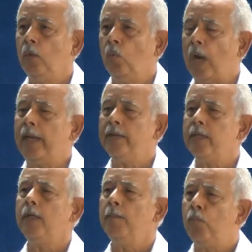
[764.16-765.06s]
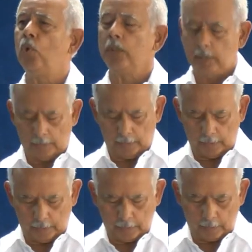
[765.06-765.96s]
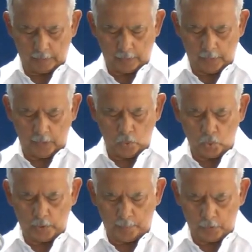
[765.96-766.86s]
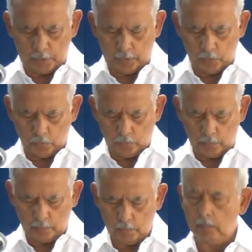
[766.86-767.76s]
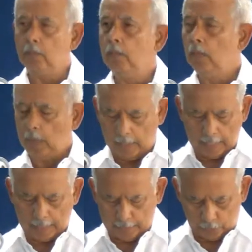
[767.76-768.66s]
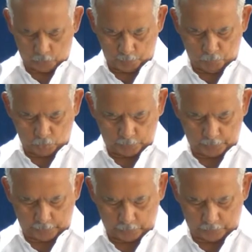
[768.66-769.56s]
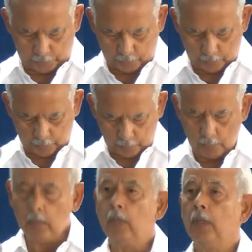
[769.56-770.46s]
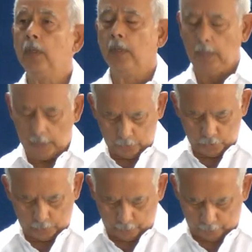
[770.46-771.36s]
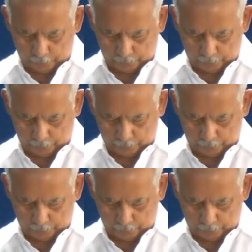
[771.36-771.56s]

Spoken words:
why is it important that the OWTU supports this initiative?